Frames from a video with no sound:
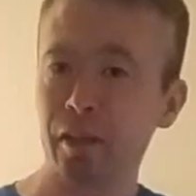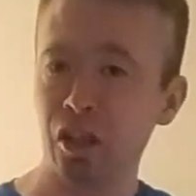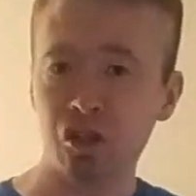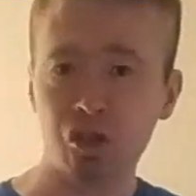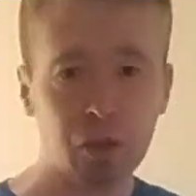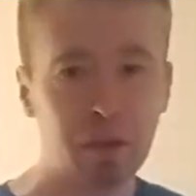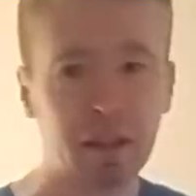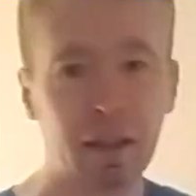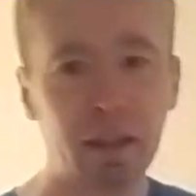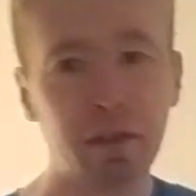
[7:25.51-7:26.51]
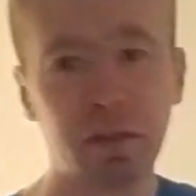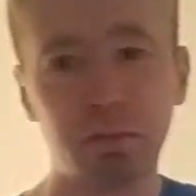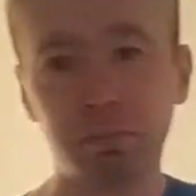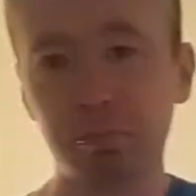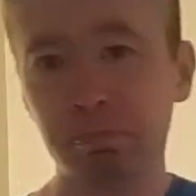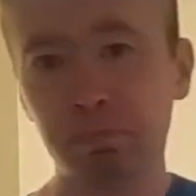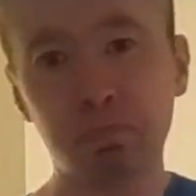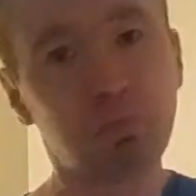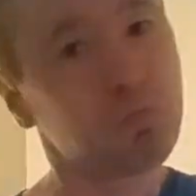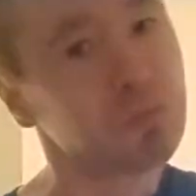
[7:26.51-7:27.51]
Enjoy the weekend.
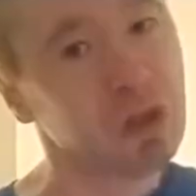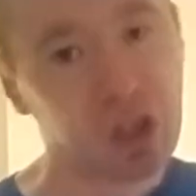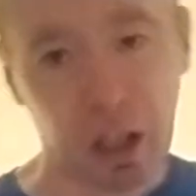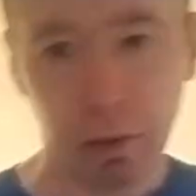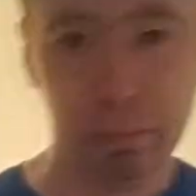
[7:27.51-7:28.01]
Ciao.